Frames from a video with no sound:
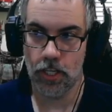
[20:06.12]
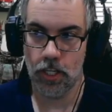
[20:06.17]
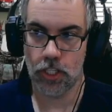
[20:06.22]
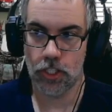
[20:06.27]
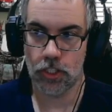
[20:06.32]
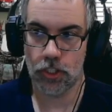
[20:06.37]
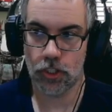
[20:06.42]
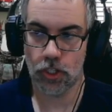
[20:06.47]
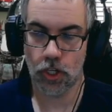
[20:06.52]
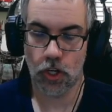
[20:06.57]

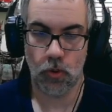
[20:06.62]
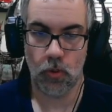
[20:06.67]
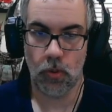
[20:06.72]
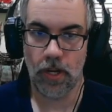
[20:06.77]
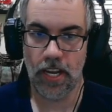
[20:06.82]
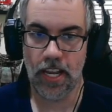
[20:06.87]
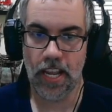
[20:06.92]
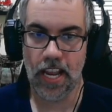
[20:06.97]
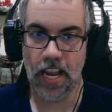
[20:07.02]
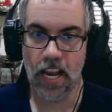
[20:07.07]
So,
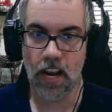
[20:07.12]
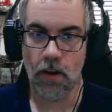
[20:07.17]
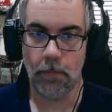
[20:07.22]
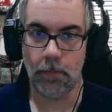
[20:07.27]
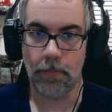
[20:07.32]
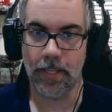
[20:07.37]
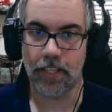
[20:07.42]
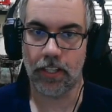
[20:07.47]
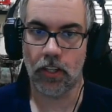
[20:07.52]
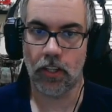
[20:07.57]

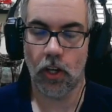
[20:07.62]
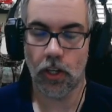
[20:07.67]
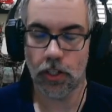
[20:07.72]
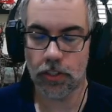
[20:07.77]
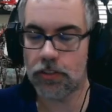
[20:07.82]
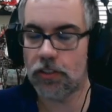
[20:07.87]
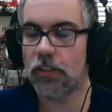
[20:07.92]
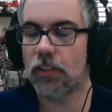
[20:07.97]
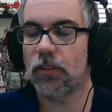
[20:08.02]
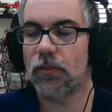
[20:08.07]

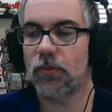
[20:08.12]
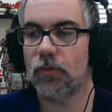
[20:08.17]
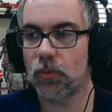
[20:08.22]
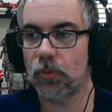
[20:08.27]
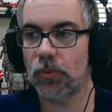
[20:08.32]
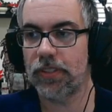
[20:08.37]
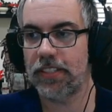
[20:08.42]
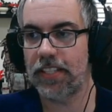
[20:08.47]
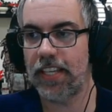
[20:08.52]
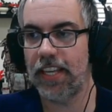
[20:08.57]
because their
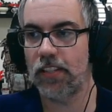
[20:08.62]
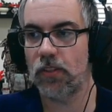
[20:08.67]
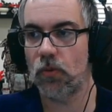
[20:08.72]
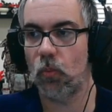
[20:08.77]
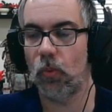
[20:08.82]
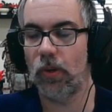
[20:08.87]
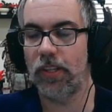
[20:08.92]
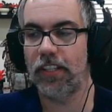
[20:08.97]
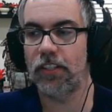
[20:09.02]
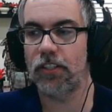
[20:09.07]
rule says
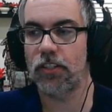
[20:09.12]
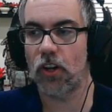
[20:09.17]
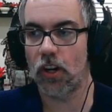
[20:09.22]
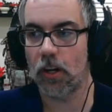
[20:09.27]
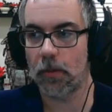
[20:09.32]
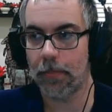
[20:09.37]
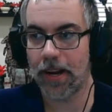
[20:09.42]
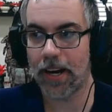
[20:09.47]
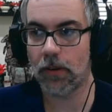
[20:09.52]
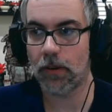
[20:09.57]
when the
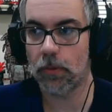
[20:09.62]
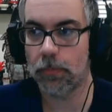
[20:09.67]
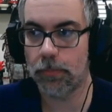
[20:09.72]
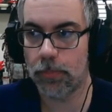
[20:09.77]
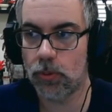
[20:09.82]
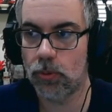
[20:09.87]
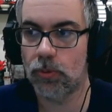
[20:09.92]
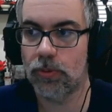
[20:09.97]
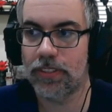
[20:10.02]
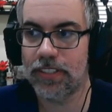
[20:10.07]
dark power
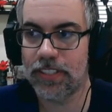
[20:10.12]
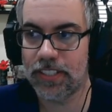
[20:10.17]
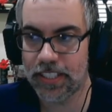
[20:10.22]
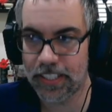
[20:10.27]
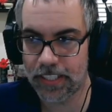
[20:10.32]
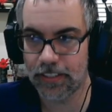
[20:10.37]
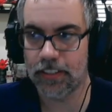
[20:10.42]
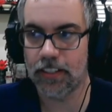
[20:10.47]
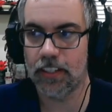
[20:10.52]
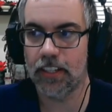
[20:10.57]
pool
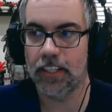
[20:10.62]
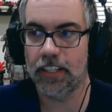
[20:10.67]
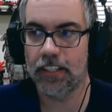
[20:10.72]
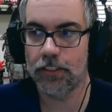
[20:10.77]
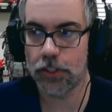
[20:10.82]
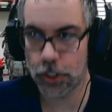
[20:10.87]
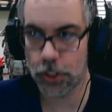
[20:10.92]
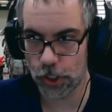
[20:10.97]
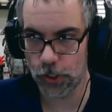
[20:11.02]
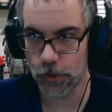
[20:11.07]
tier
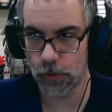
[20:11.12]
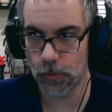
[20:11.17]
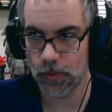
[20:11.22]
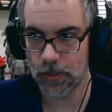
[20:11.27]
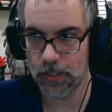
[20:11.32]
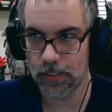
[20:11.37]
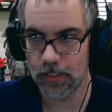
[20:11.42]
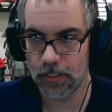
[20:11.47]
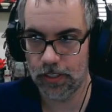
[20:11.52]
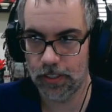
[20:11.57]
2,
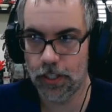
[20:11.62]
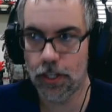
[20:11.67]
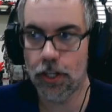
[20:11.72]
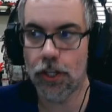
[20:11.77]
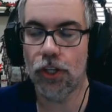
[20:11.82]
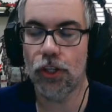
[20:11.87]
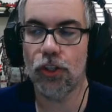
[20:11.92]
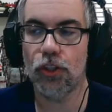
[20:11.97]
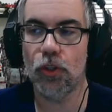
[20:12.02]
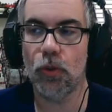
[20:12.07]

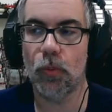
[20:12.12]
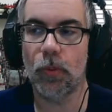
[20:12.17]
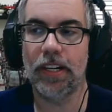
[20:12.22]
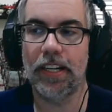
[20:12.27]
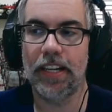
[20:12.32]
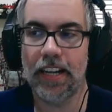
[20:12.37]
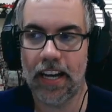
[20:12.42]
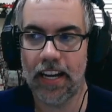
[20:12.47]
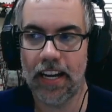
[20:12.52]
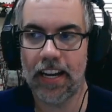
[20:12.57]
you are
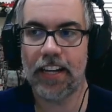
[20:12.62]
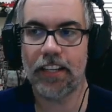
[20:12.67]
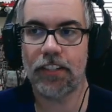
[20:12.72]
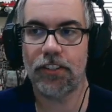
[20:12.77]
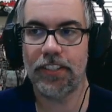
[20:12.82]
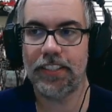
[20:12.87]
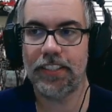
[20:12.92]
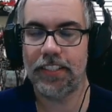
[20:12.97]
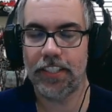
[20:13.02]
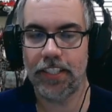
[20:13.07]
not
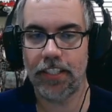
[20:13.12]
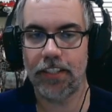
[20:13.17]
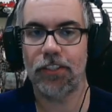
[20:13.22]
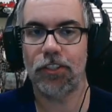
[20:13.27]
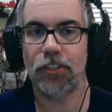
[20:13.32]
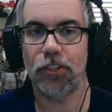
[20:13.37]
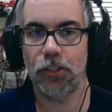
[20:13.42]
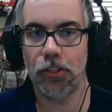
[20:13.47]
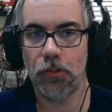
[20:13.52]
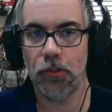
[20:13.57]
actually tier
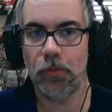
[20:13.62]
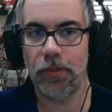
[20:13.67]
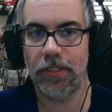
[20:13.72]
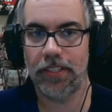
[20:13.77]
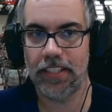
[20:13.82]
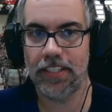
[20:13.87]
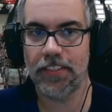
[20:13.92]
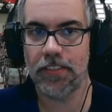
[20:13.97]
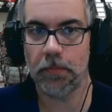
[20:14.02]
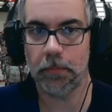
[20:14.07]
2 with
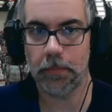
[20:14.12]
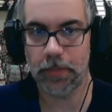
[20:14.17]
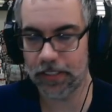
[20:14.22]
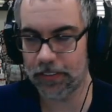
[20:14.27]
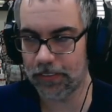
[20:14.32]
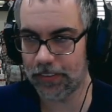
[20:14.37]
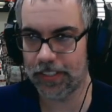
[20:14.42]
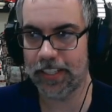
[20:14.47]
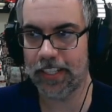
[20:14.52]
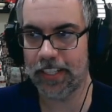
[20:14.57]
his
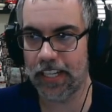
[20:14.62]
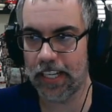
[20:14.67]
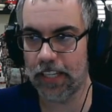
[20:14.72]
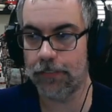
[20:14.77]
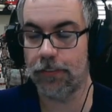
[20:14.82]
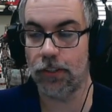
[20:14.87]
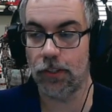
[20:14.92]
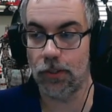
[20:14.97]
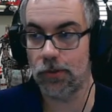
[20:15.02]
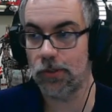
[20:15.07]
ability.
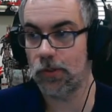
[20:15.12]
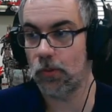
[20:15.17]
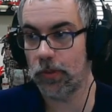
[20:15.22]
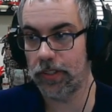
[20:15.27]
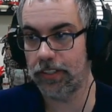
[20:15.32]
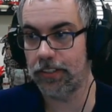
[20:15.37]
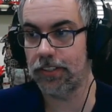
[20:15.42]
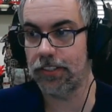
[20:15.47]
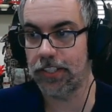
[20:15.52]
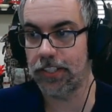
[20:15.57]
If you use it when
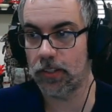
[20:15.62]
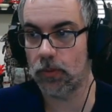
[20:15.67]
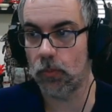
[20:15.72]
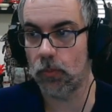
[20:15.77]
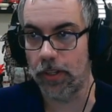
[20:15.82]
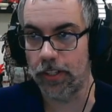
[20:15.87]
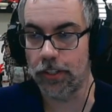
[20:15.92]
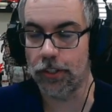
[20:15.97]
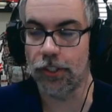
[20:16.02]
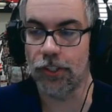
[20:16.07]
you're in tier
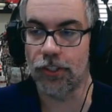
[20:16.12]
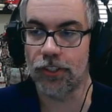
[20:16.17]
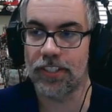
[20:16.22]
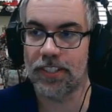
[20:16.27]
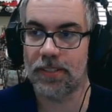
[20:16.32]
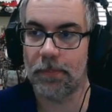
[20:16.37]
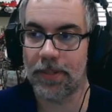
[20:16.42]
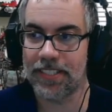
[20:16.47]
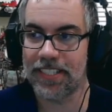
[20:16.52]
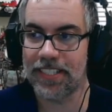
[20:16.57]
1, you're
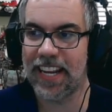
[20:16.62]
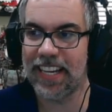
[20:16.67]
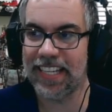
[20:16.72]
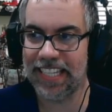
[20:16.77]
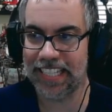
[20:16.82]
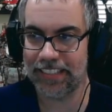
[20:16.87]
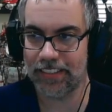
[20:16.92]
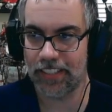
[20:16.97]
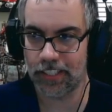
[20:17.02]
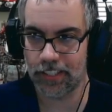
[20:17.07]
just
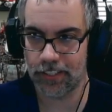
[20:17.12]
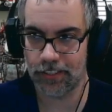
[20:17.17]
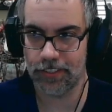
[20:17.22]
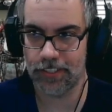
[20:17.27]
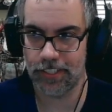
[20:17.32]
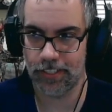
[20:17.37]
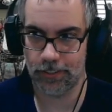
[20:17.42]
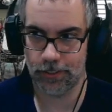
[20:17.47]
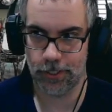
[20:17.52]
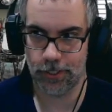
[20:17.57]
pretending like you're
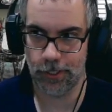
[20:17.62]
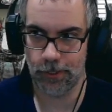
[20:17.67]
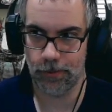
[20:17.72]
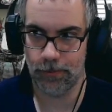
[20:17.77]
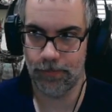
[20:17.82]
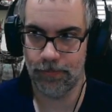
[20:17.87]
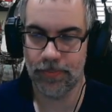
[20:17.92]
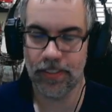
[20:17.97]
tier 2.